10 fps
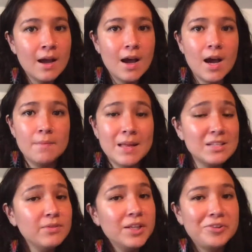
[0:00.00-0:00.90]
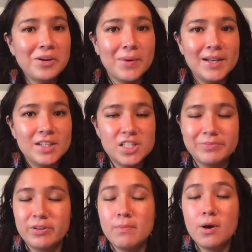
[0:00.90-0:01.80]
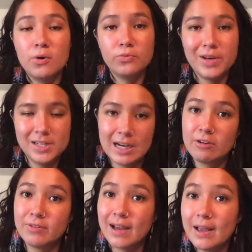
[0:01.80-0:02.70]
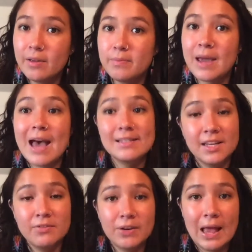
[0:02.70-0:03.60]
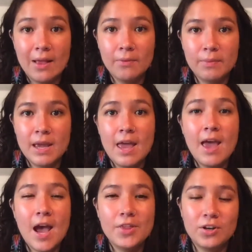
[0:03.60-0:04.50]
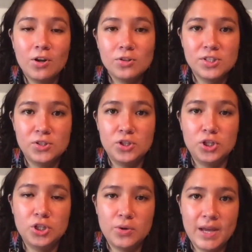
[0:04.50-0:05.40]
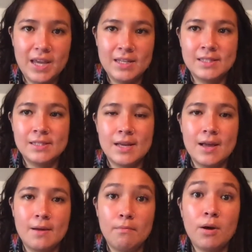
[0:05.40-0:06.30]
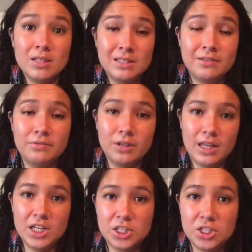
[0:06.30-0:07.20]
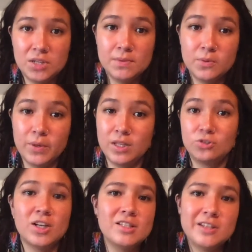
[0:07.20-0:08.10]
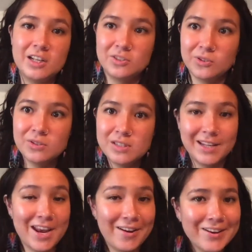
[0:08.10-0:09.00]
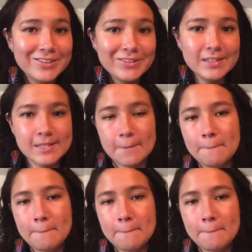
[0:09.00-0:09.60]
That's a really great way just to promote reaching out for help, asking for help, and then also to showcase positive relationships with trusted adults and caring adults.